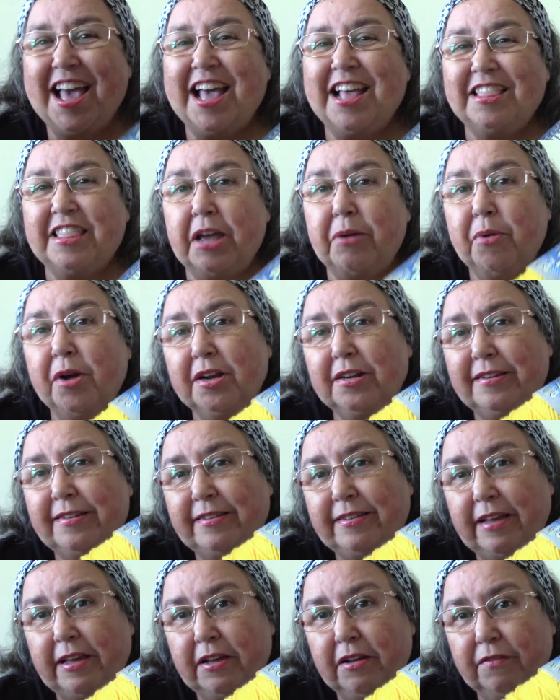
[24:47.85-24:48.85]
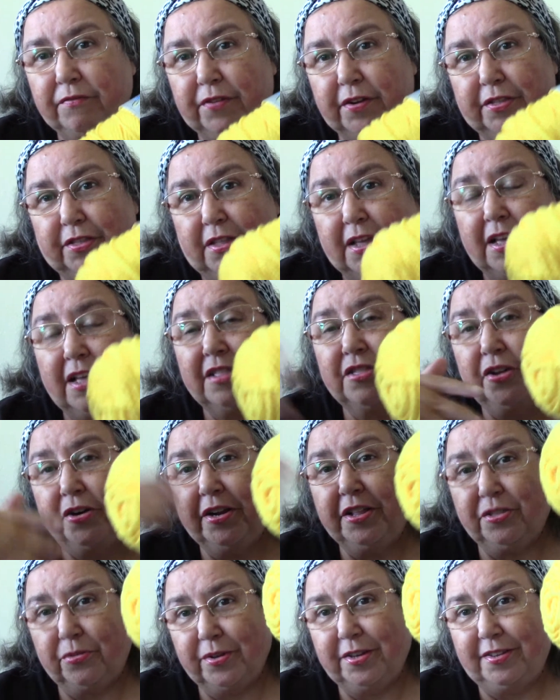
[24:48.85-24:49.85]
they were on sale for
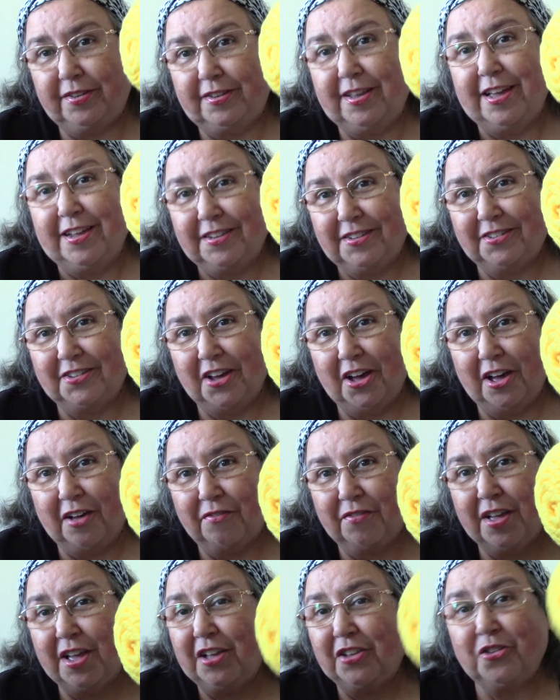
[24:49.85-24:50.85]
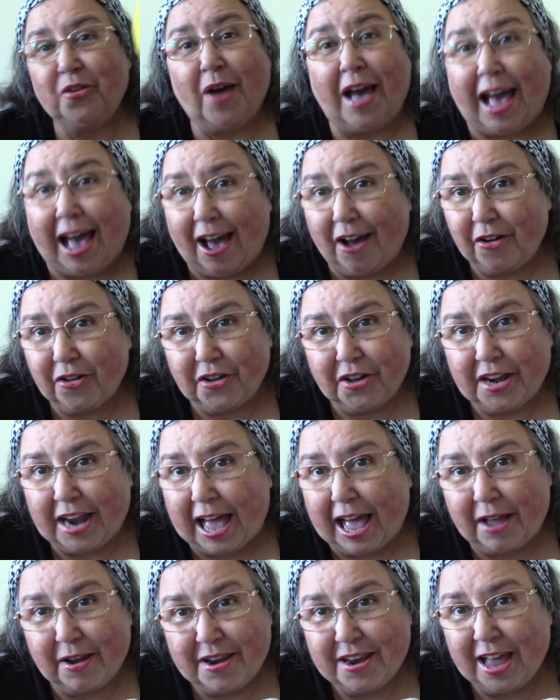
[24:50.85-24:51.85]
33 cents off. So how could
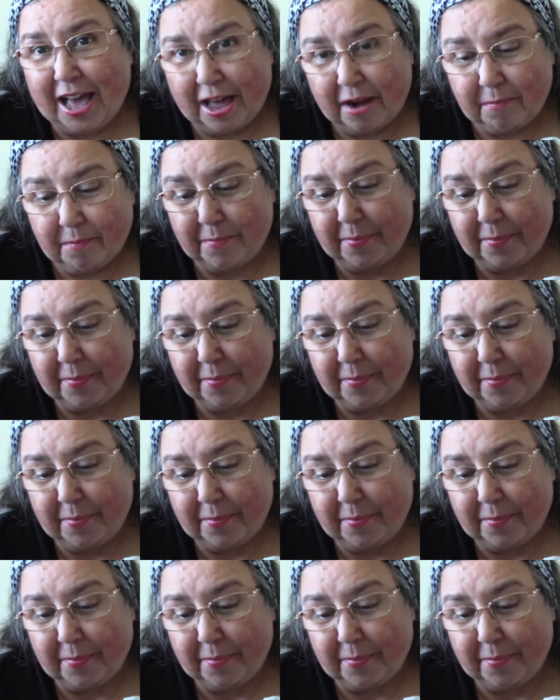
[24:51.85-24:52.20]
I not